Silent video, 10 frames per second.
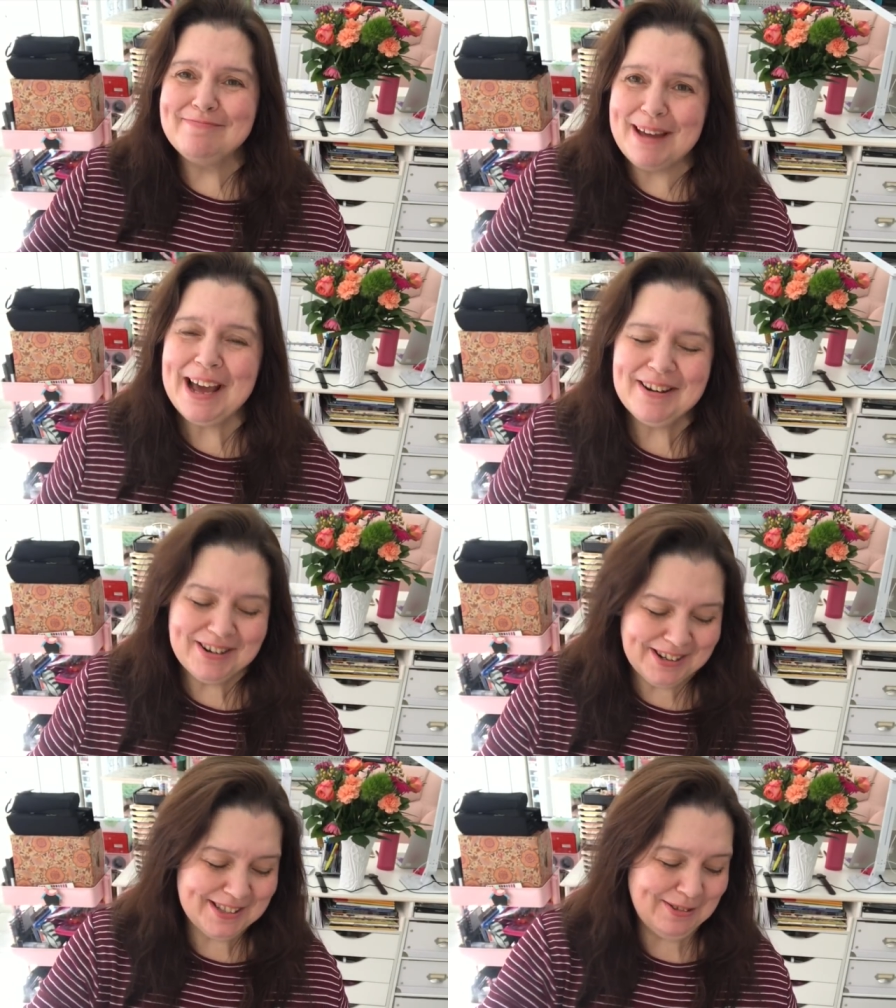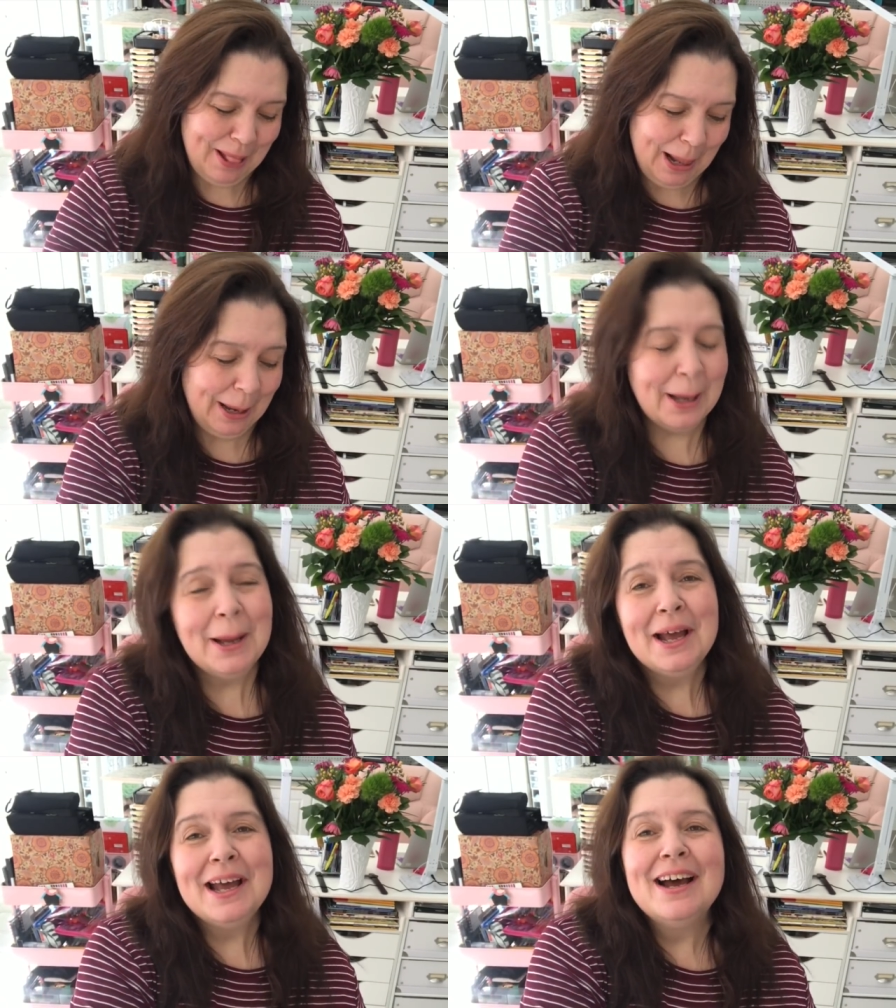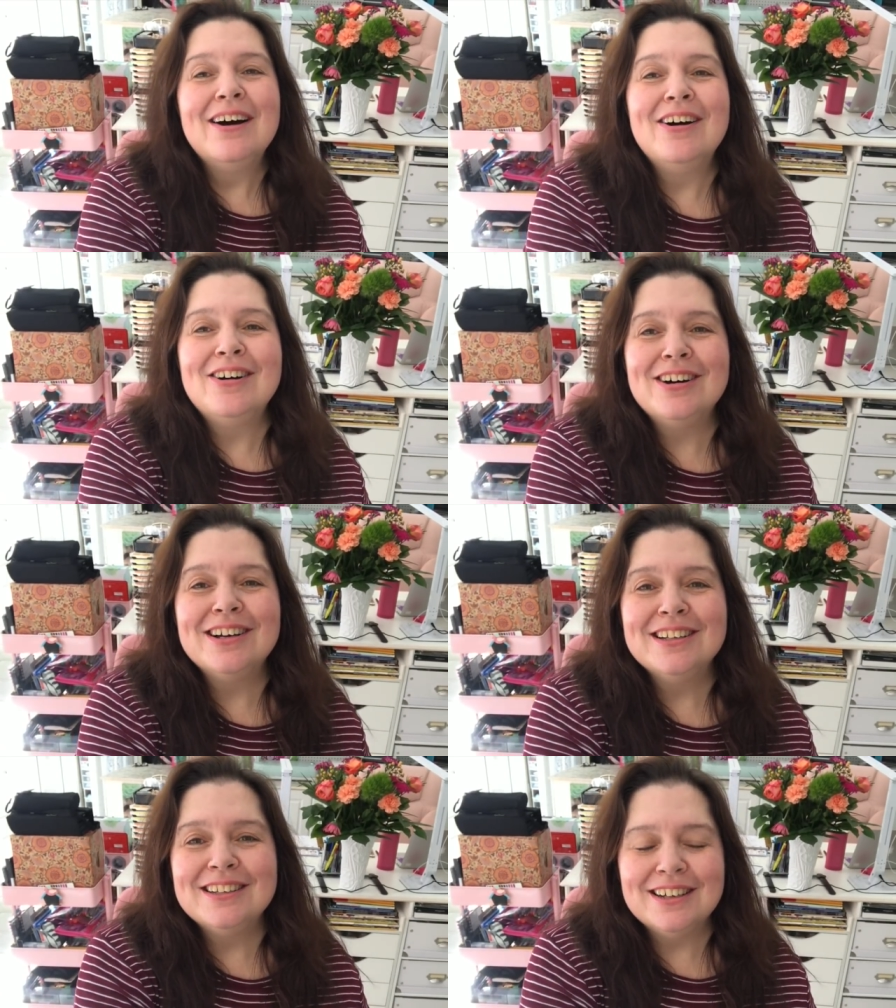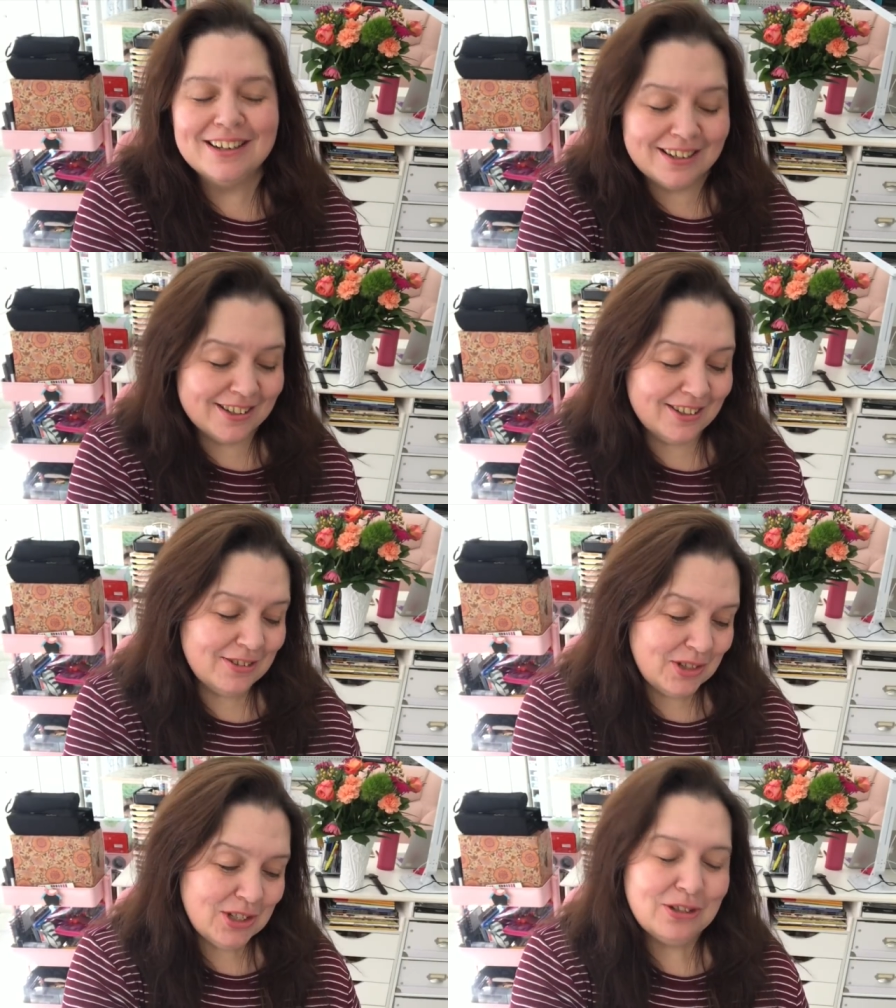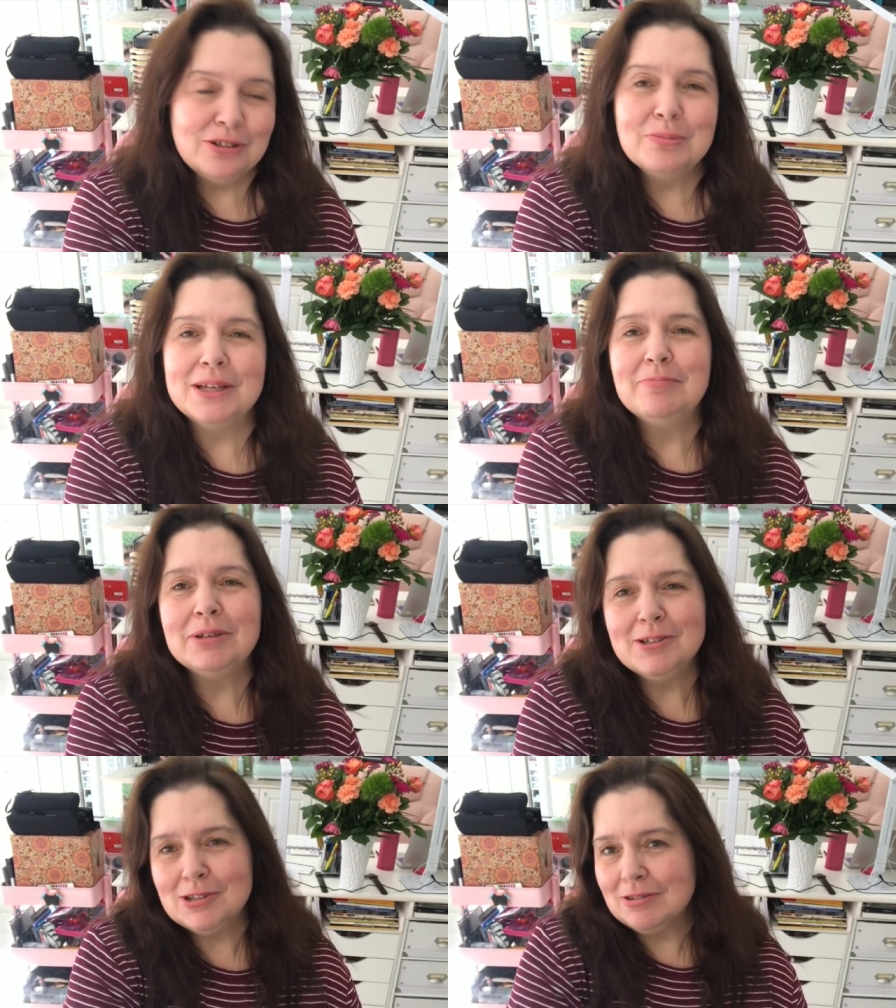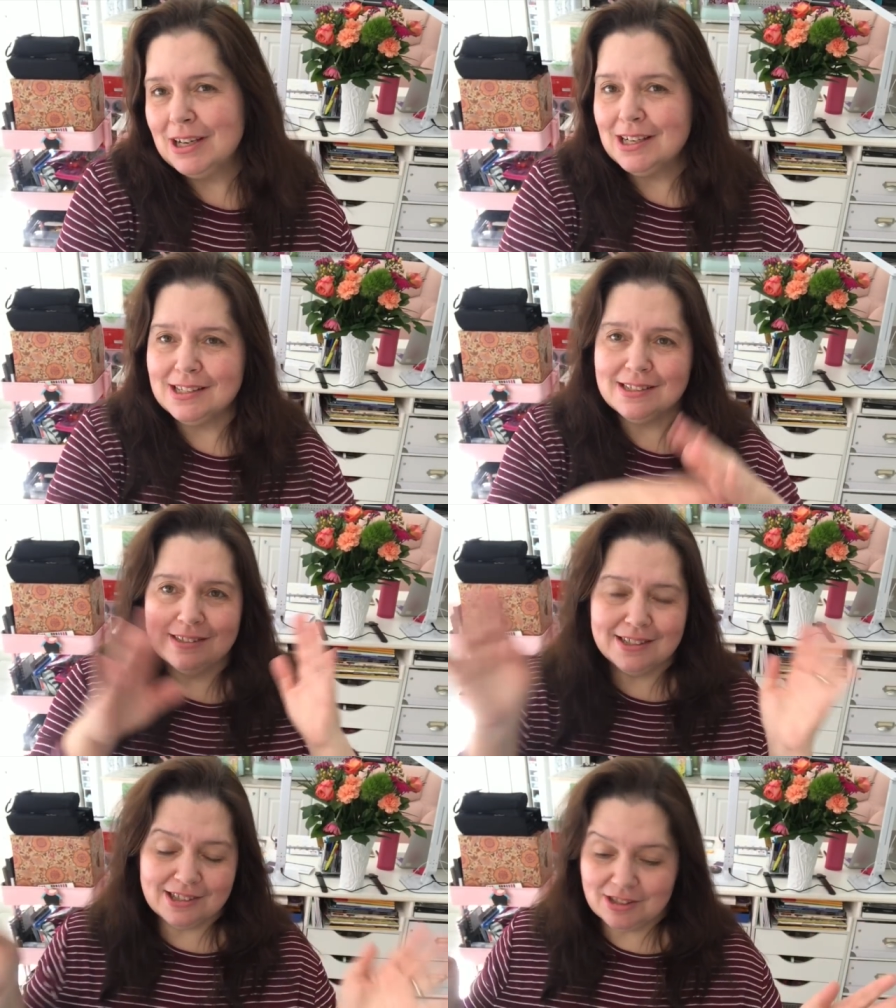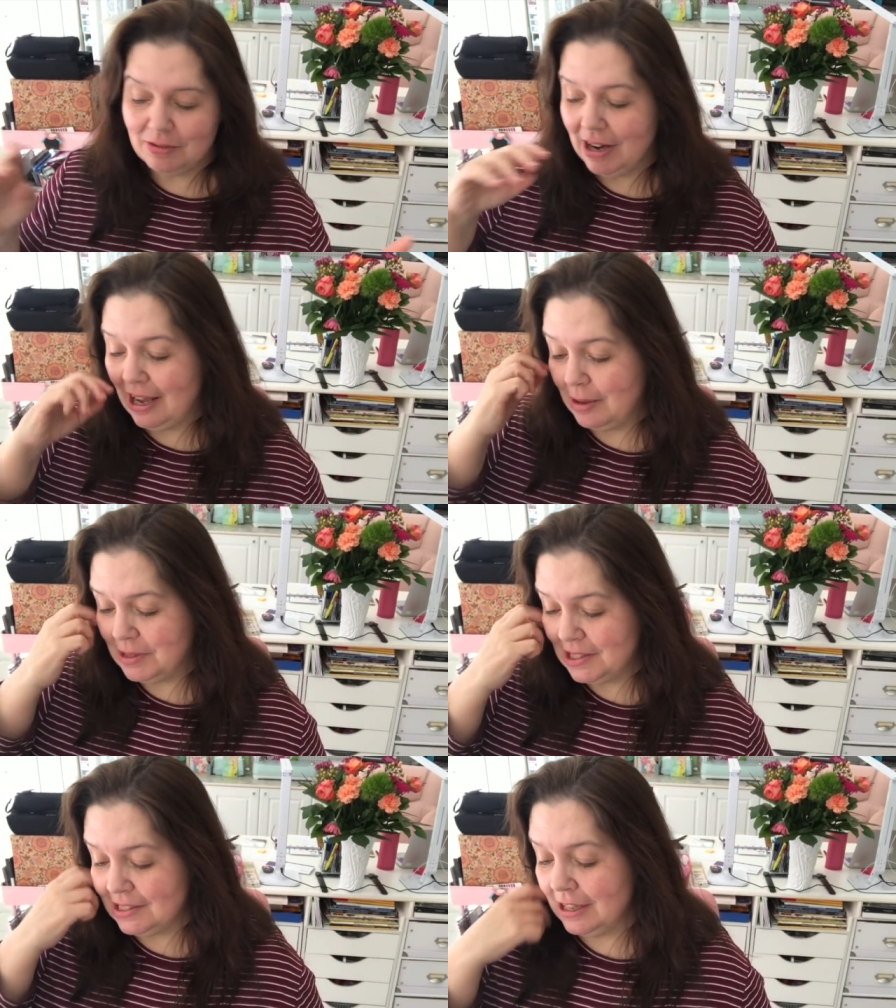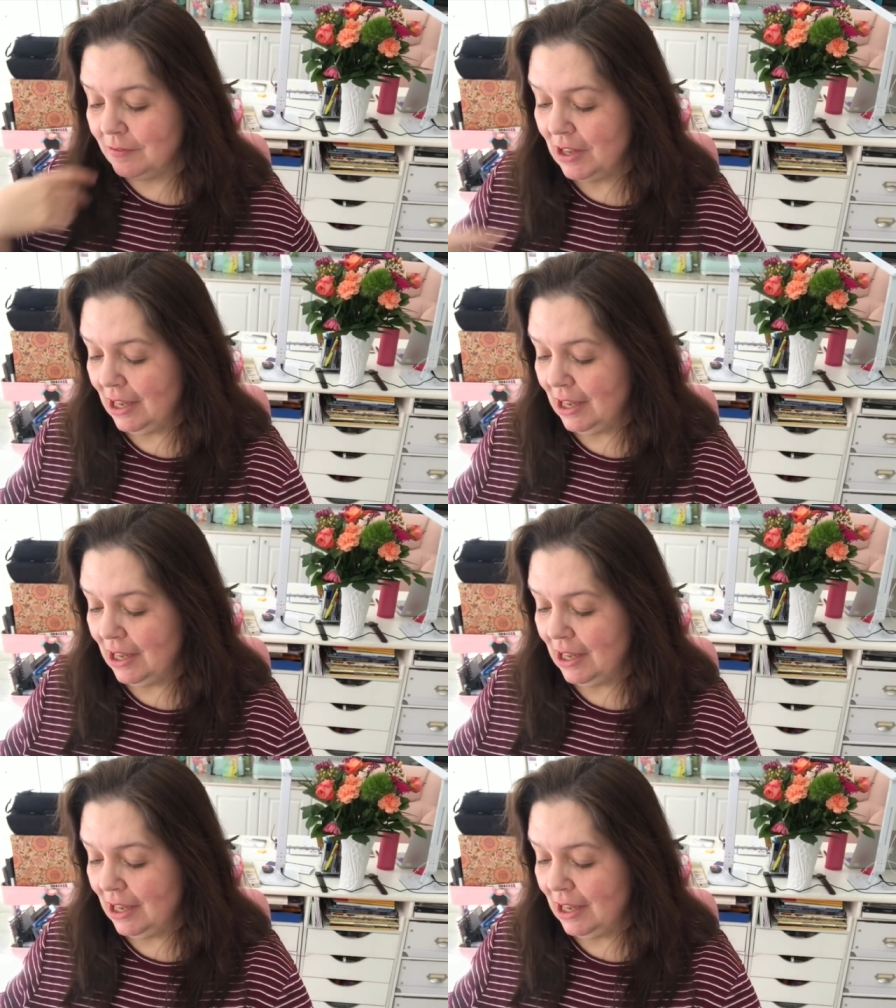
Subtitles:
patterns on YouTube and Pinterest and Instagram and stuff.